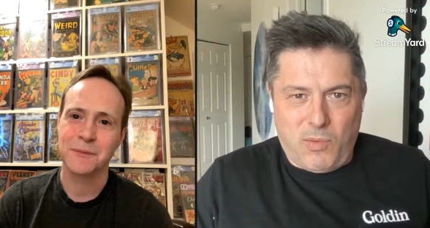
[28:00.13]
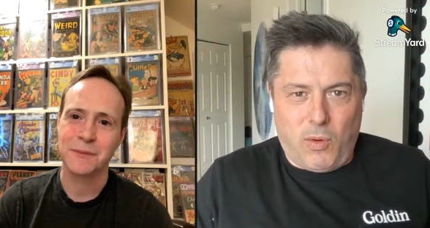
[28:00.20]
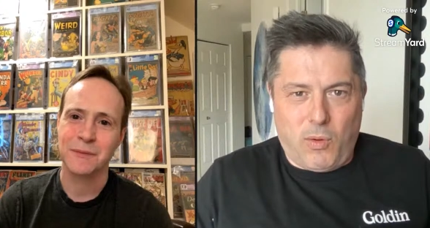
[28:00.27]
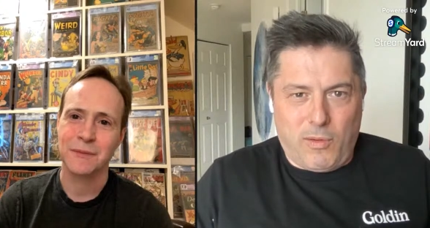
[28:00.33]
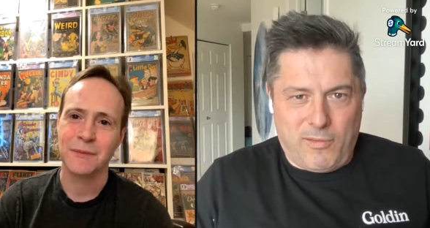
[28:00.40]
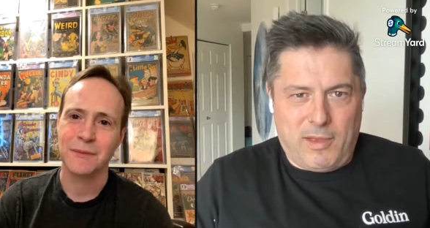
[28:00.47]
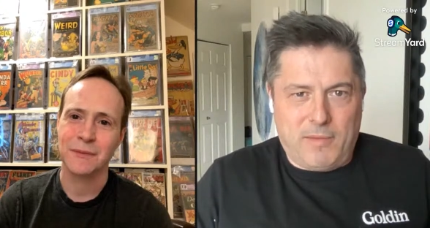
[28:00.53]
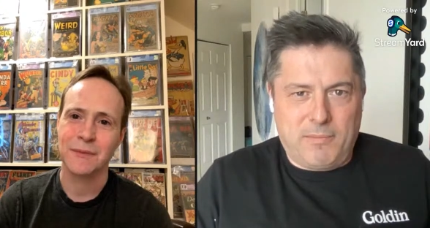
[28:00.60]

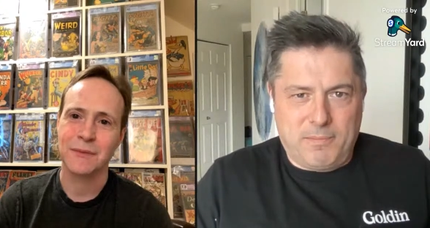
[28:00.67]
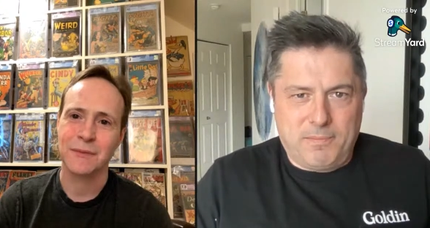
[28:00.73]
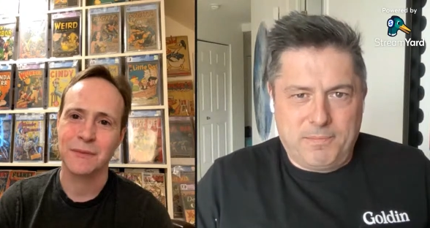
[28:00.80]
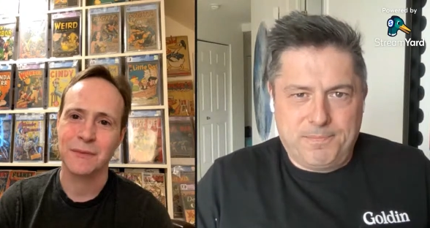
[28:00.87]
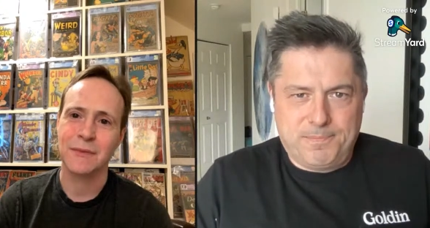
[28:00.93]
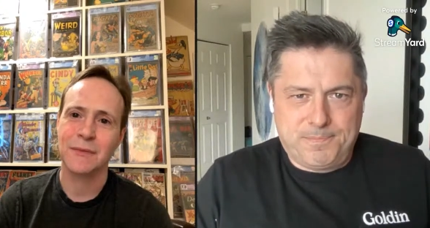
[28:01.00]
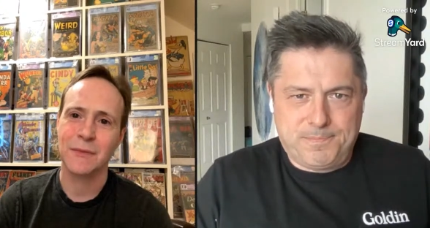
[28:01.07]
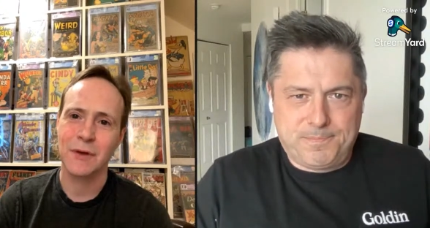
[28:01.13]
Speaker 1: more of it.
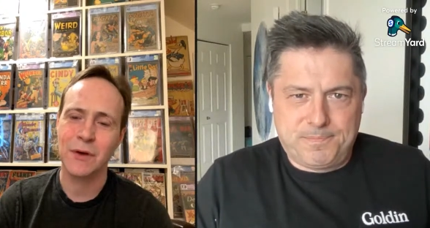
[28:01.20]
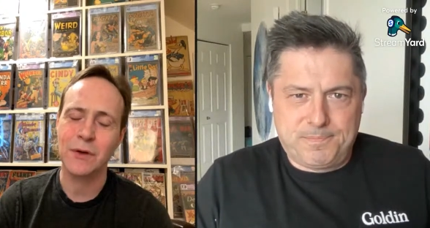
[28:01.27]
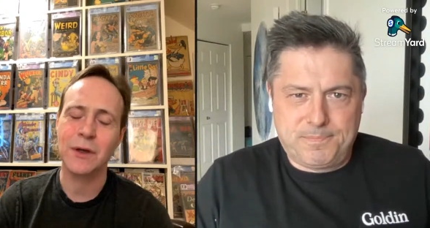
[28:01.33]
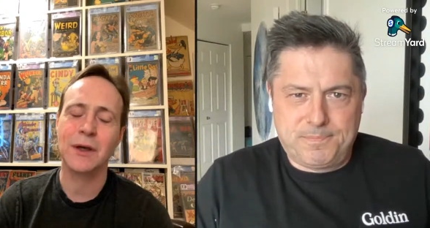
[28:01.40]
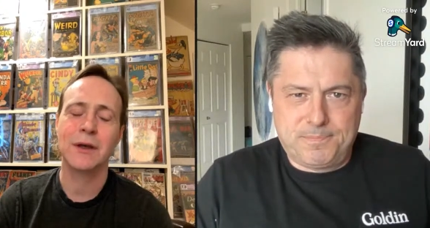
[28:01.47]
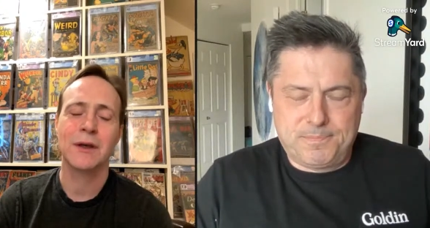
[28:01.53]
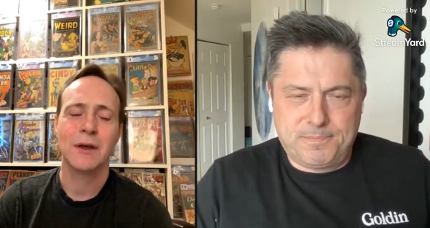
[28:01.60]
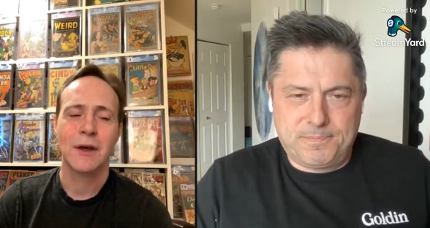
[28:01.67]

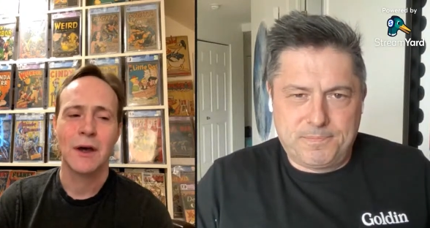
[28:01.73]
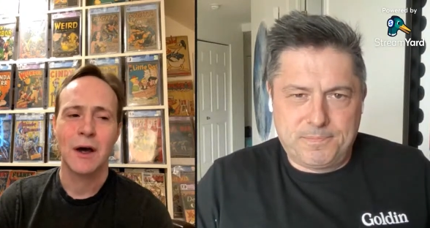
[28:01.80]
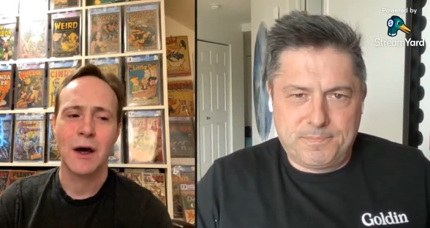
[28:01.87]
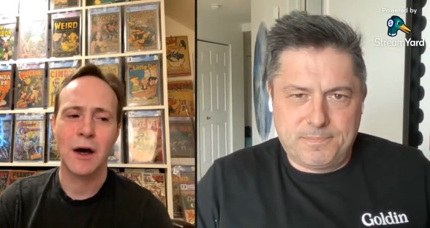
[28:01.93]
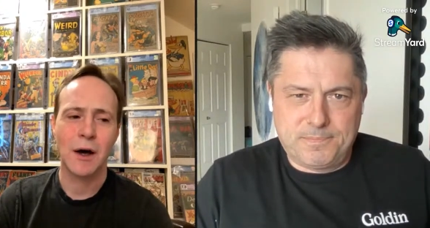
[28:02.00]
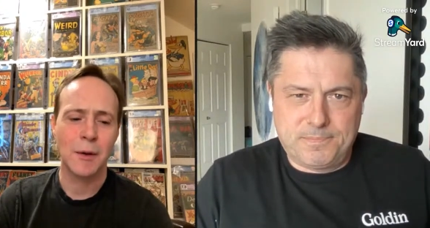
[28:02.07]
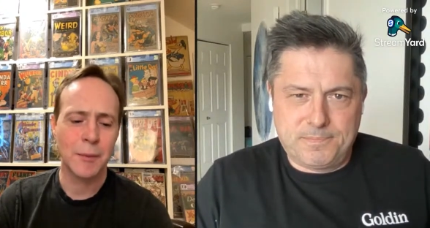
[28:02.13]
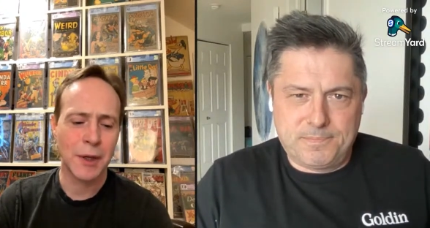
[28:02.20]
Speaker 2: Okay.
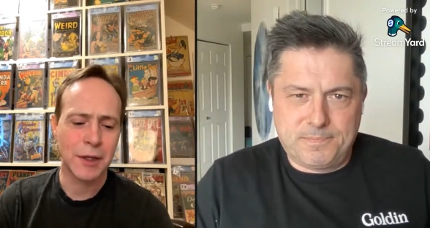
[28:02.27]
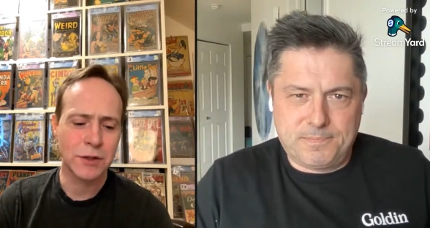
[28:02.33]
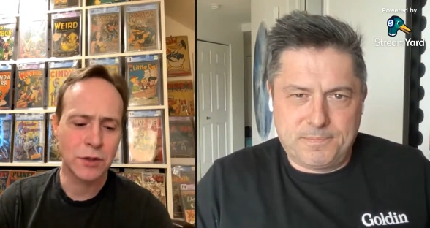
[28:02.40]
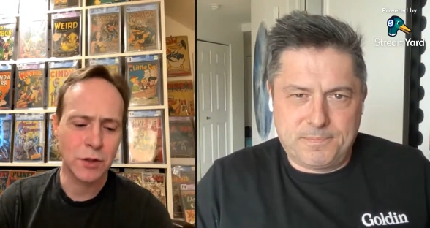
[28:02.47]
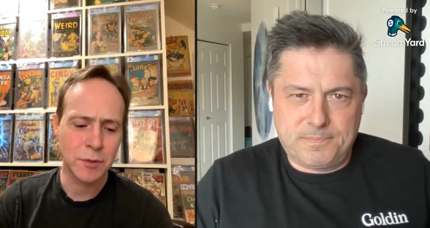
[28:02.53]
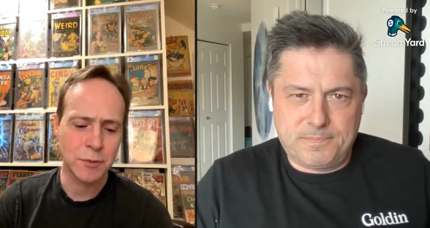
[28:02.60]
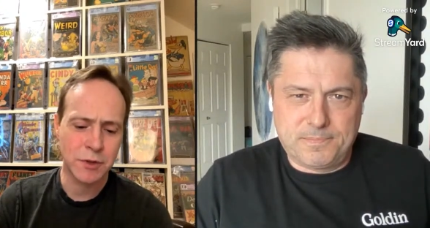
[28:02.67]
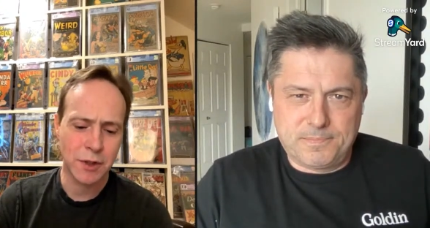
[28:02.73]
Um, in
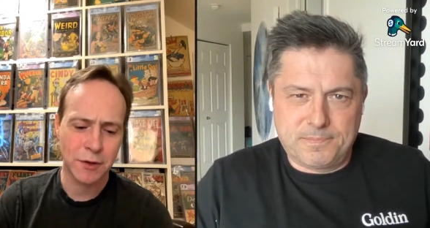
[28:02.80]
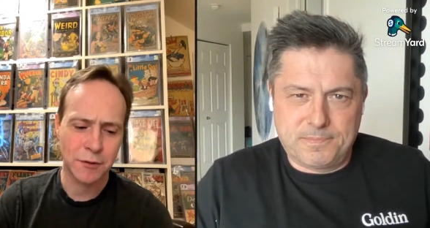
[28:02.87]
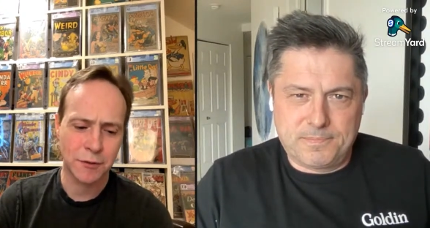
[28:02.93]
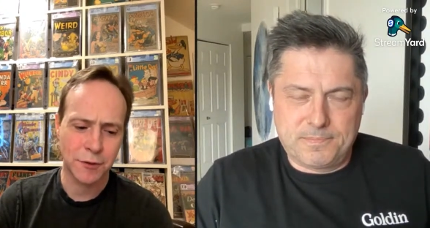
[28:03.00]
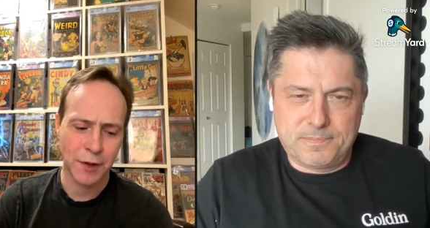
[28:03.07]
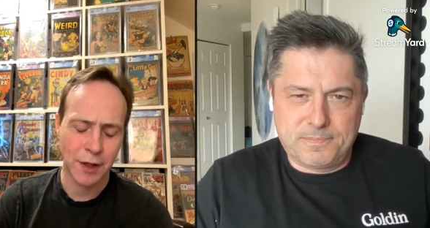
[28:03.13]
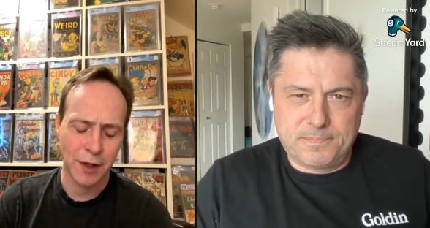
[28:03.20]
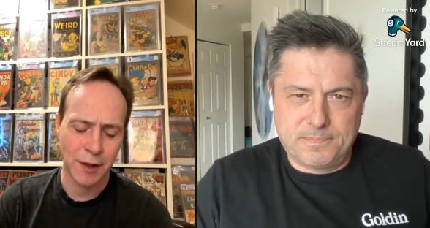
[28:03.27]
terms
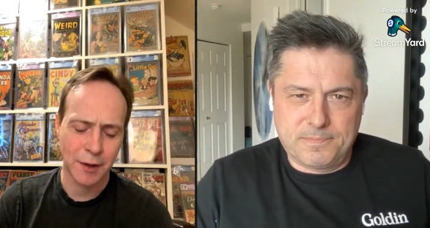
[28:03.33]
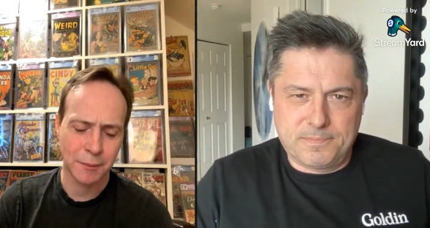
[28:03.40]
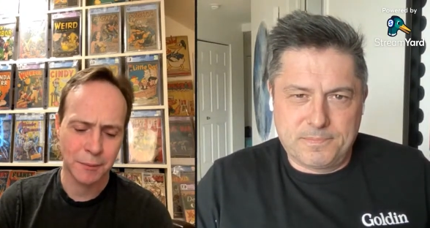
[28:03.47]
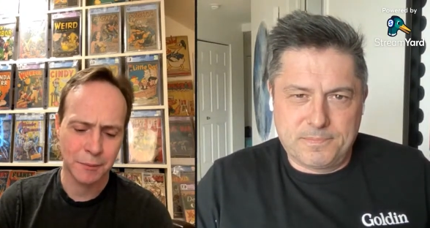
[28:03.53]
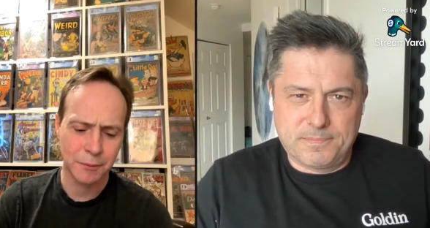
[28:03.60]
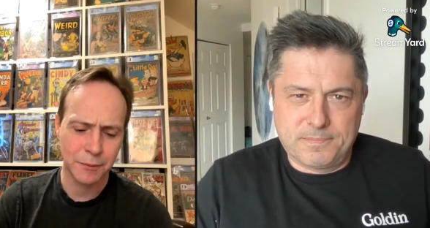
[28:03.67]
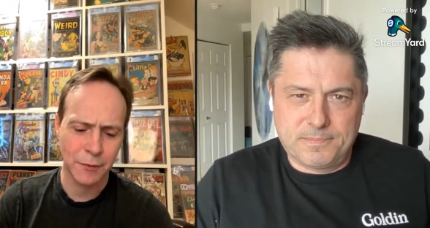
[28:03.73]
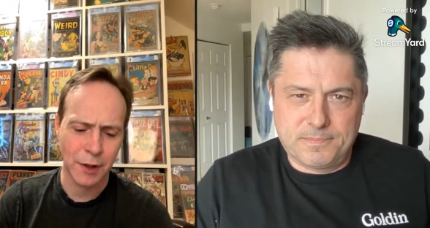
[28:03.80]
of uh,
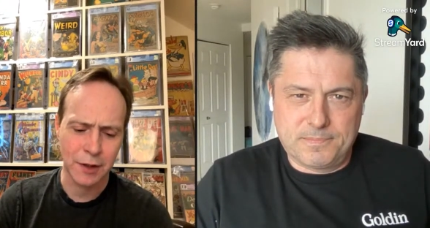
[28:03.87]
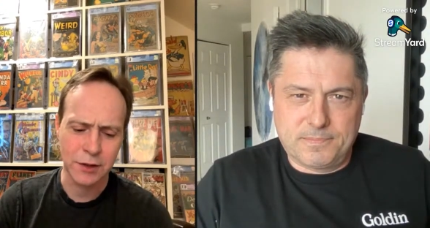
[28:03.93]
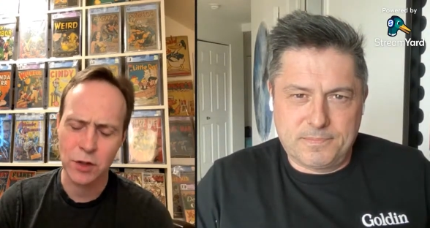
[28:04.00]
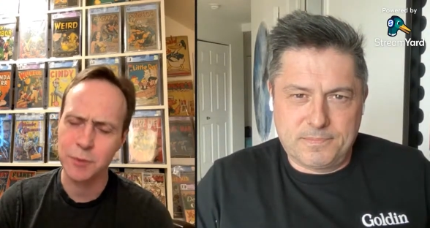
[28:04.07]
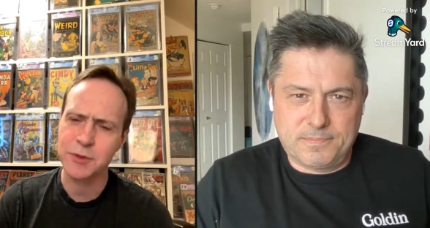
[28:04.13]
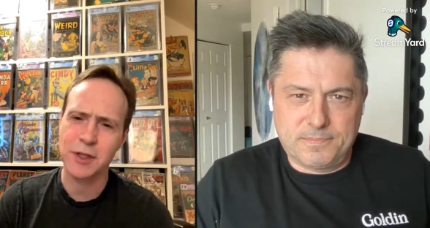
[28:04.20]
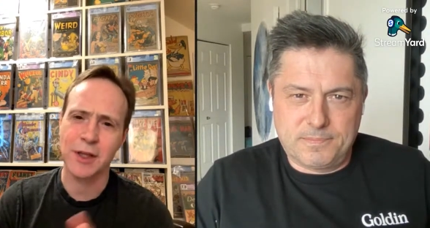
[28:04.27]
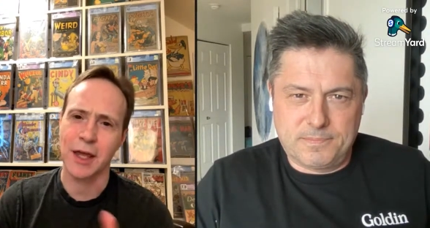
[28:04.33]
in
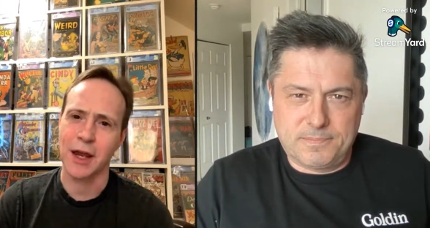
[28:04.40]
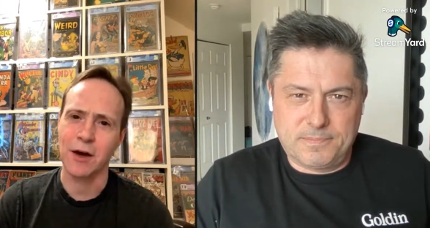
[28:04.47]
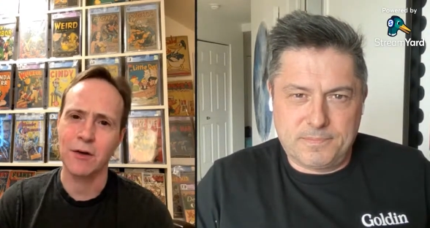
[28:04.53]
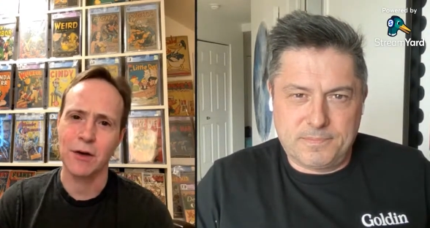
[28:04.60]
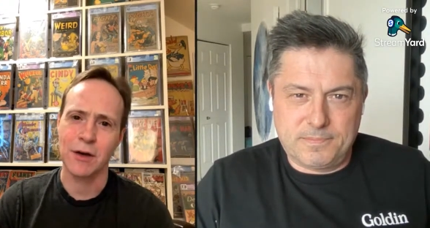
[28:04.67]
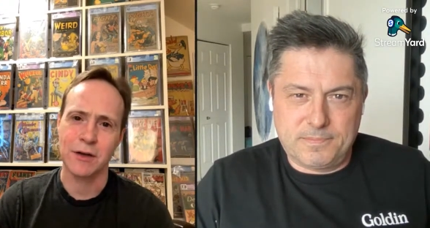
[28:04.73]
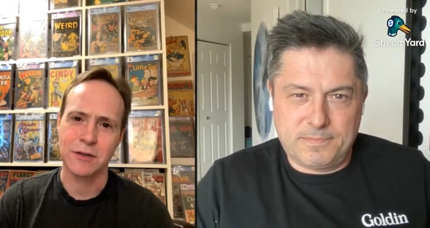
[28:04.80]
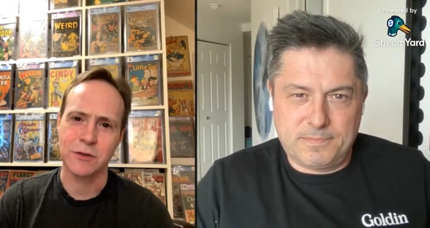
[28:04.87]
terms of the
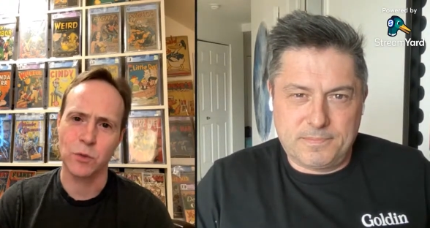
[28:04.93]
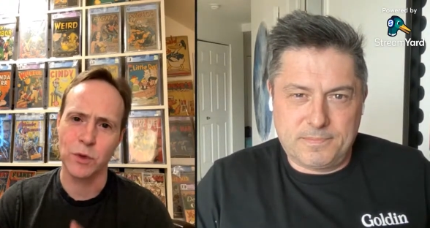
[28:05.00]
eras,